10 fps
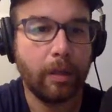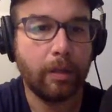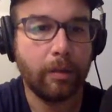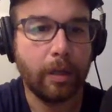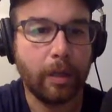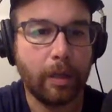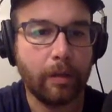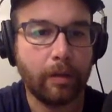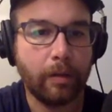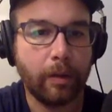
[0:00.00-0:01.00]
and you get
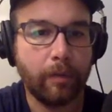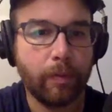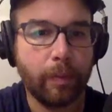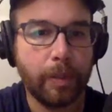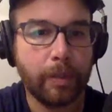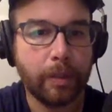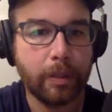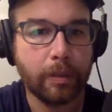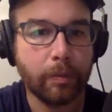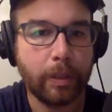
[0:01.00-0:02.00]
other information
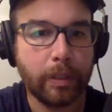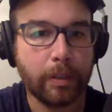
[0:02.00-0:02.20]
as well.